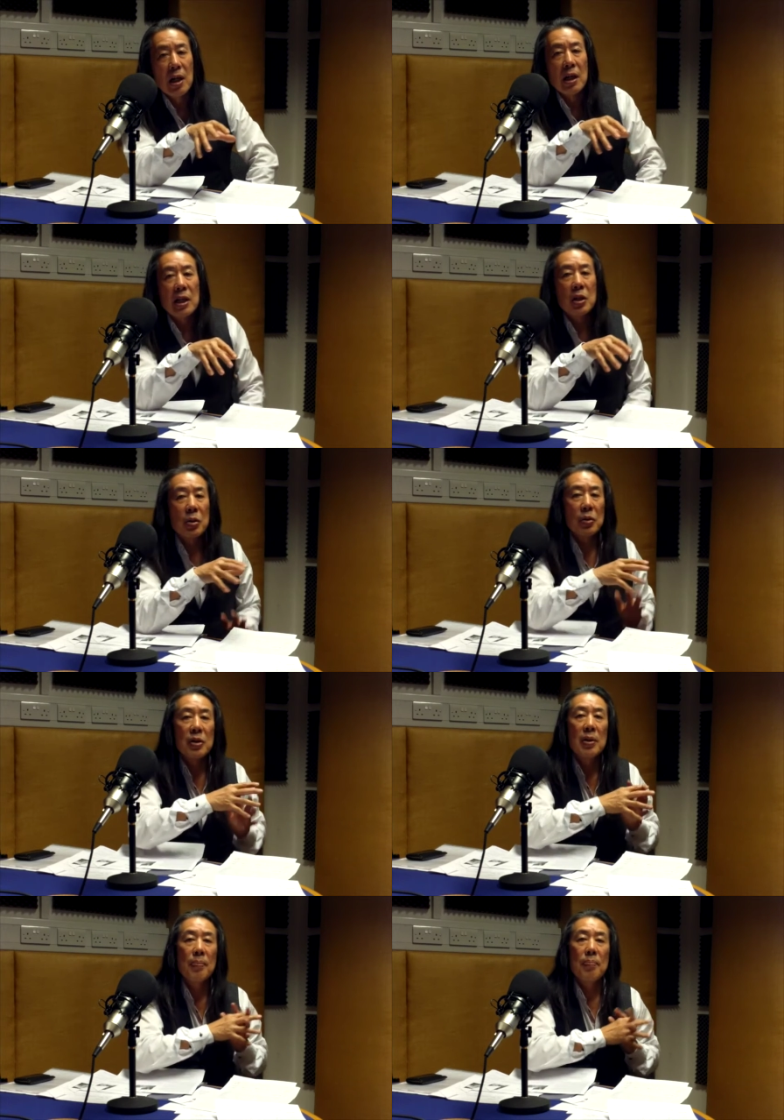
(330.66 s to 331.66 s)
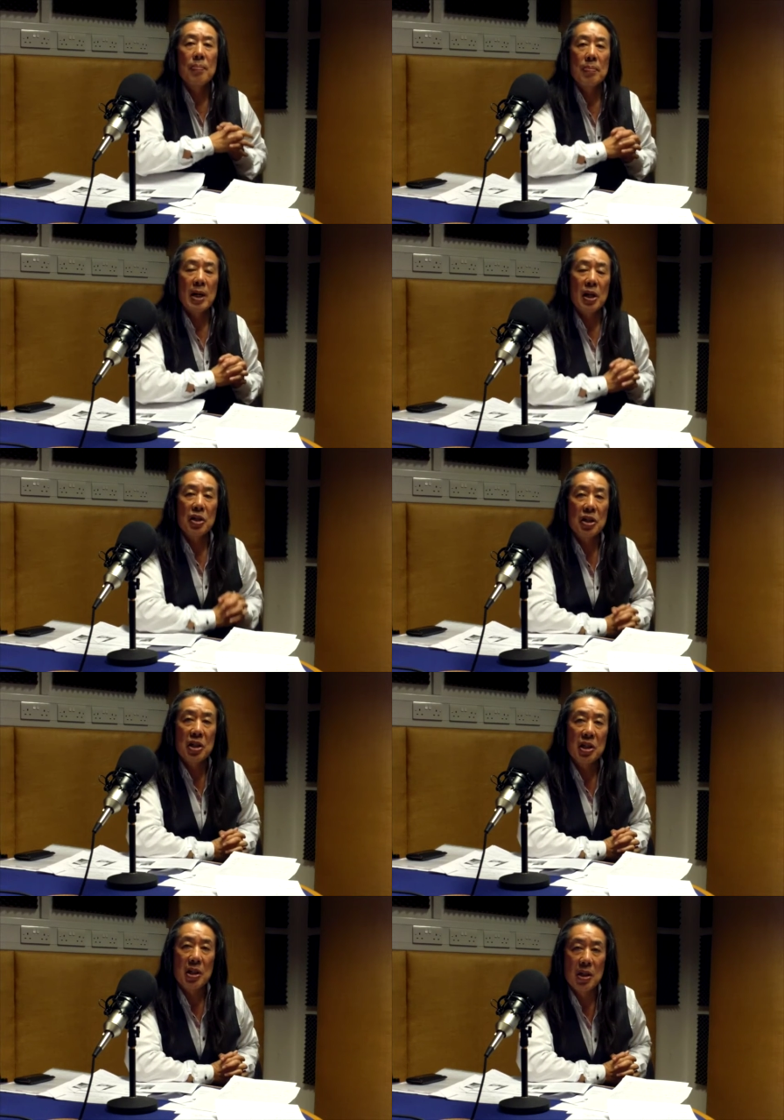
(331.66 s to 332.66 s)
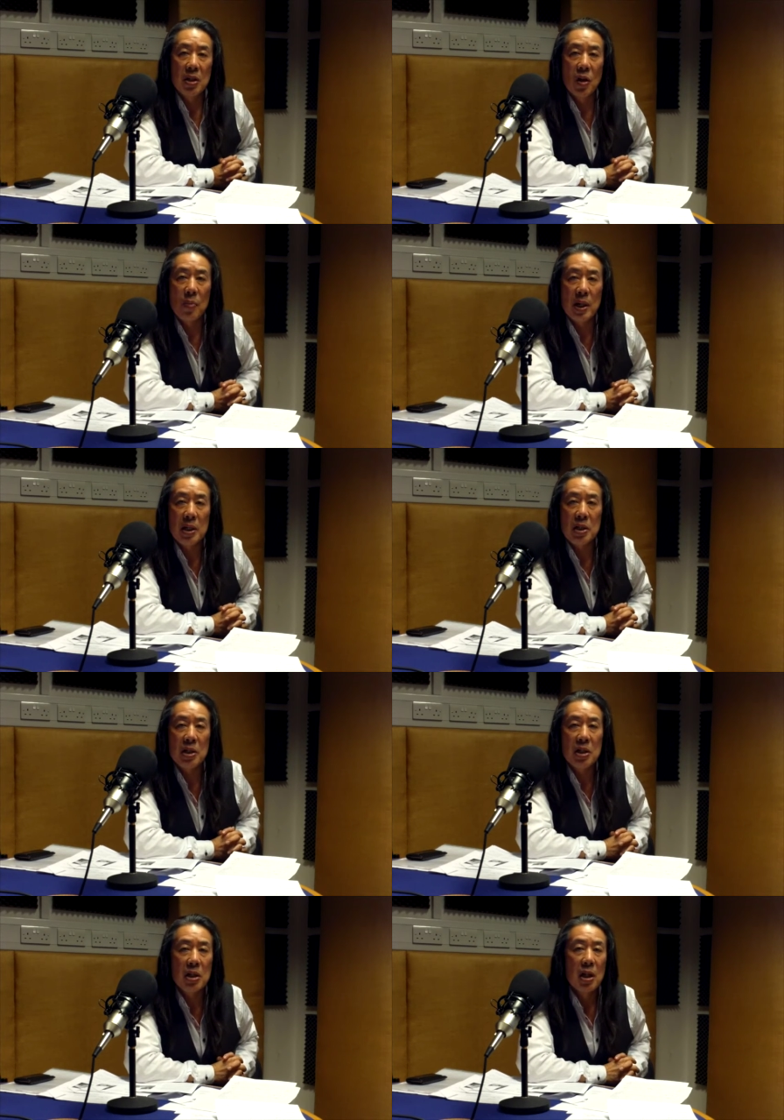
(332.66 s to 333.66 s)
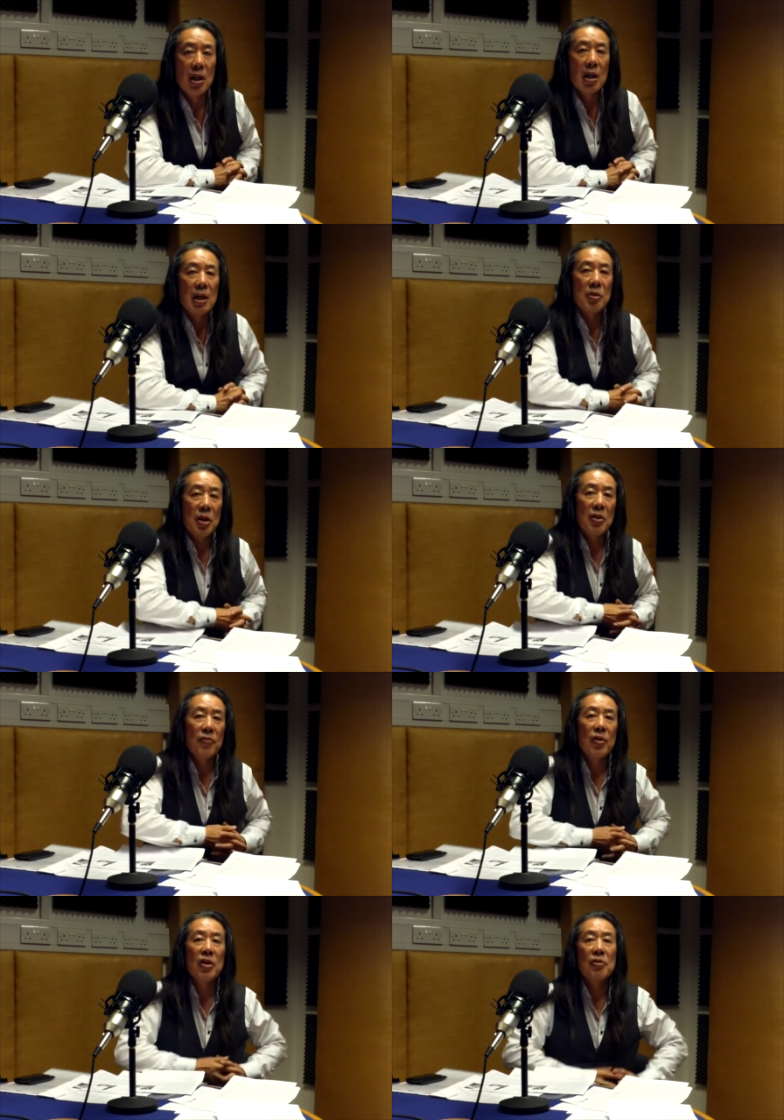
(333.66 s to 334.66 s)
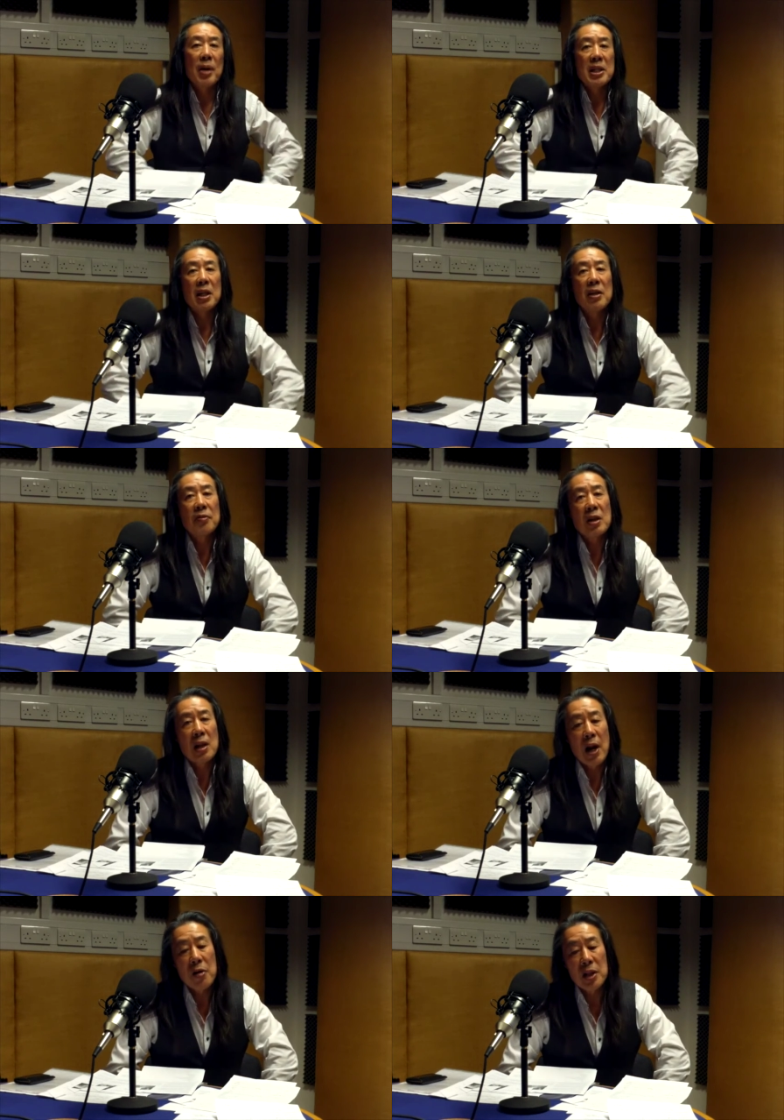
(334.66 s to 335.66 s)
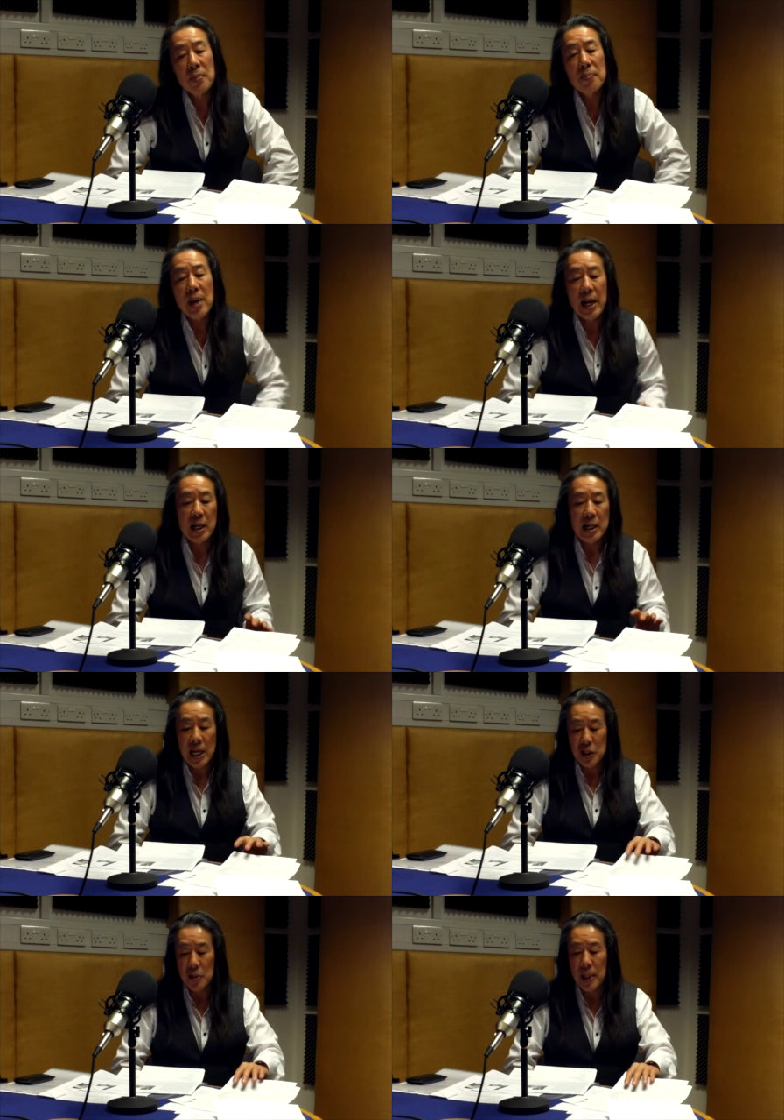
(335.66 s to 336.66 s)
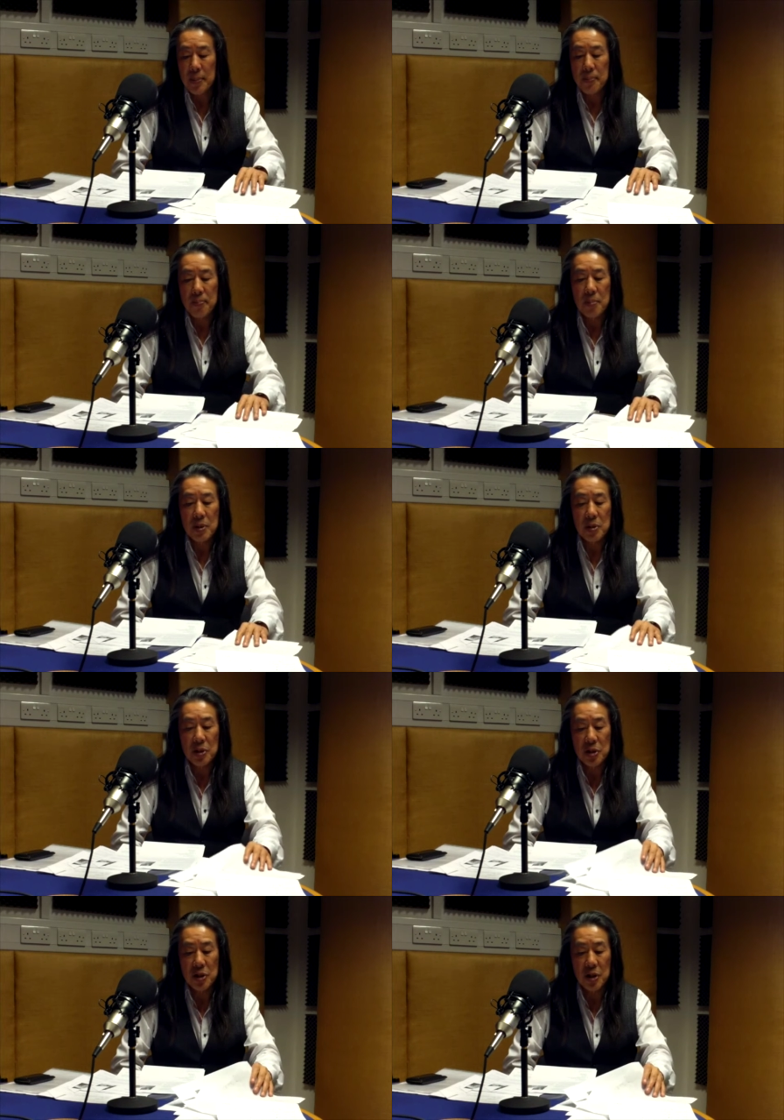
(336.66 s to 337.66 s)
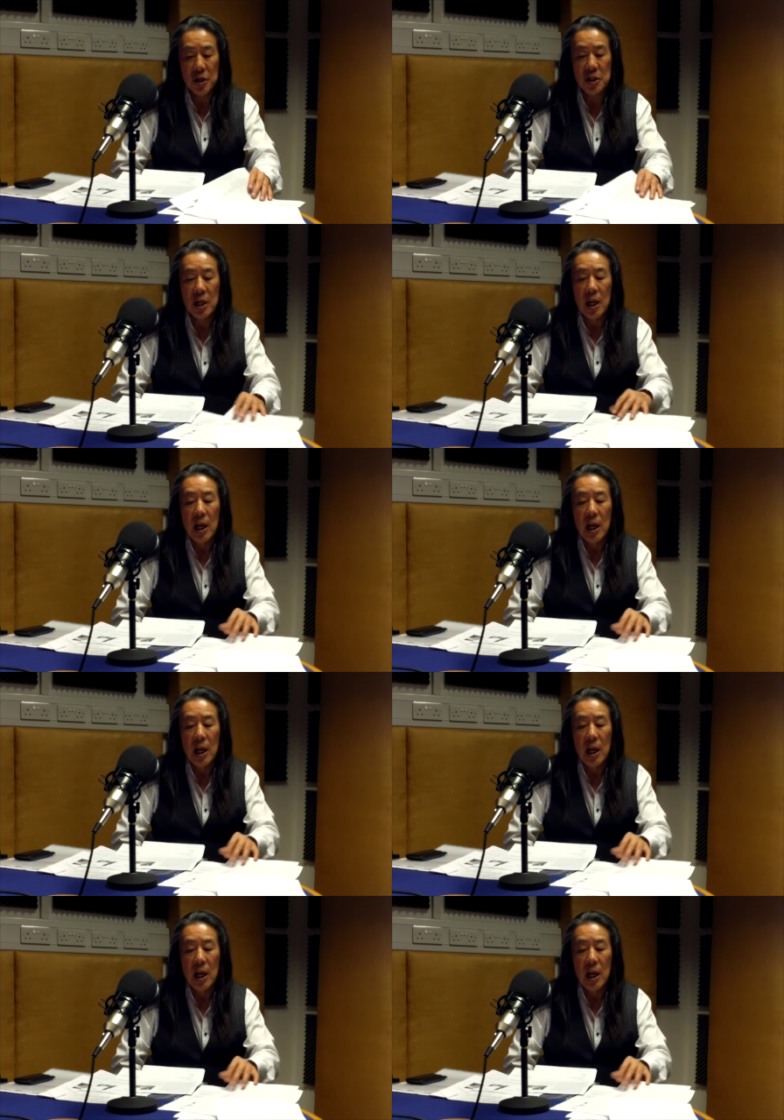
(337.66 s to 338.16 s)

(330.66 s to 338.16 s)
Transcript: He called them Marxist, neo-Marxist. He was on the verge, basically, of declaring them an anathema to the church.